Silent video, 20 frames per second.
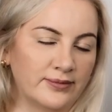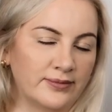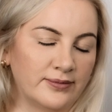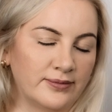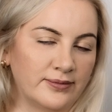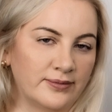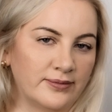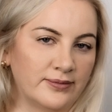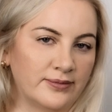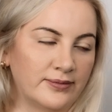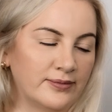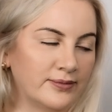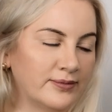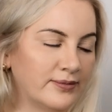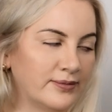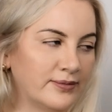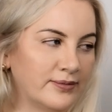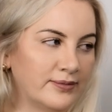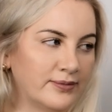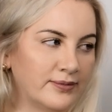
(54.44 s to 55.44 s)

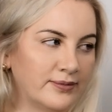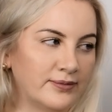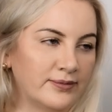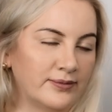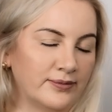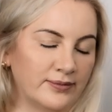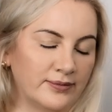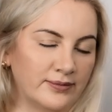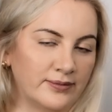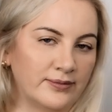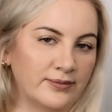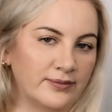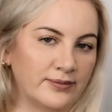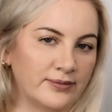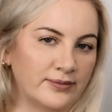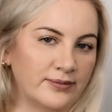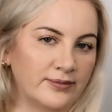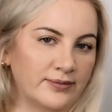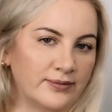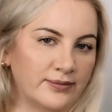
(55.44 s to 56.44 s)

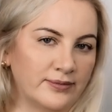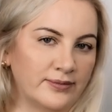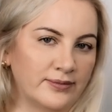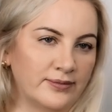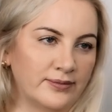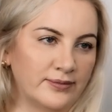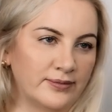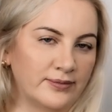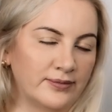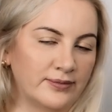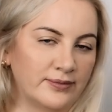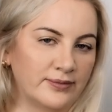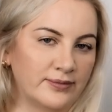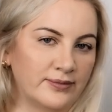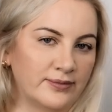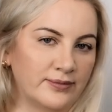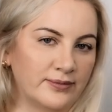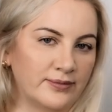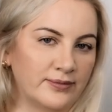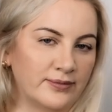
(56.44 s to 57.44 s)

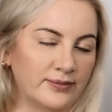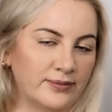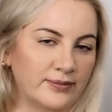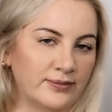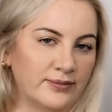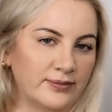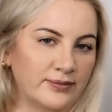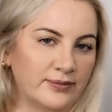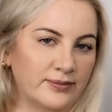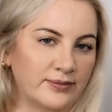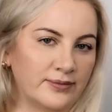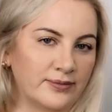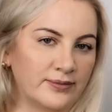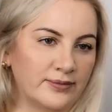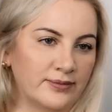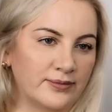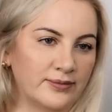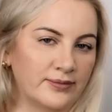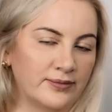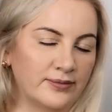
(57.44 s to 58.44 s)

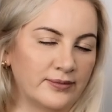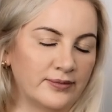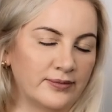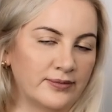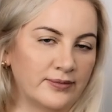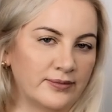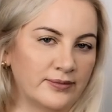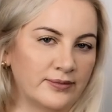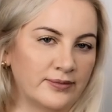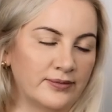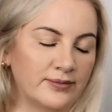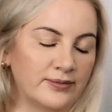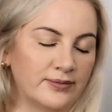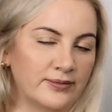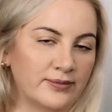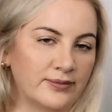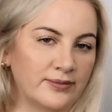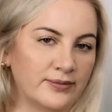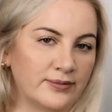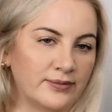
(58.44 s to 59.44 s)

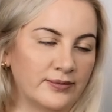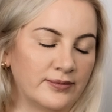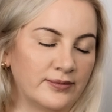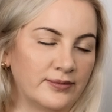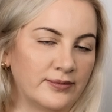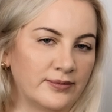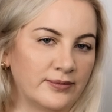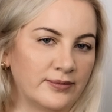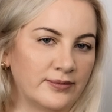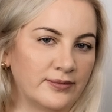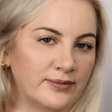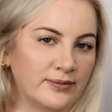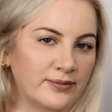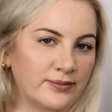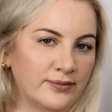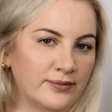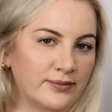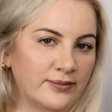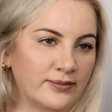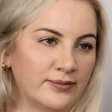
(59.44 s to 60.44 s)

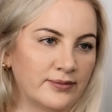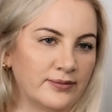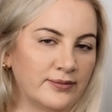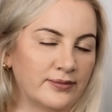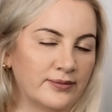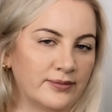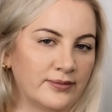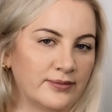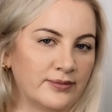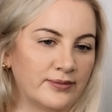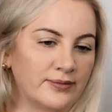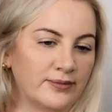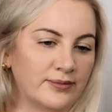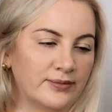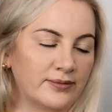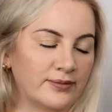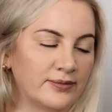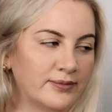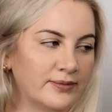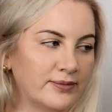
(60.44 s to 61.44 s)

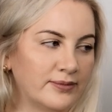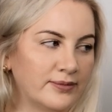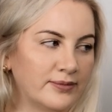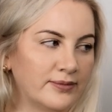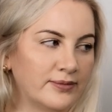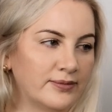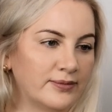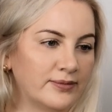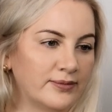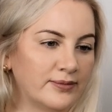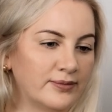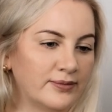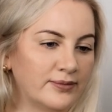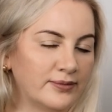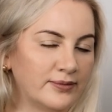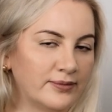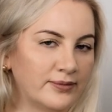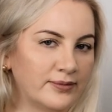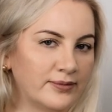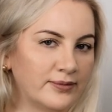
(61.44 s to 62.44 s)
No words are spoken by the person on screen.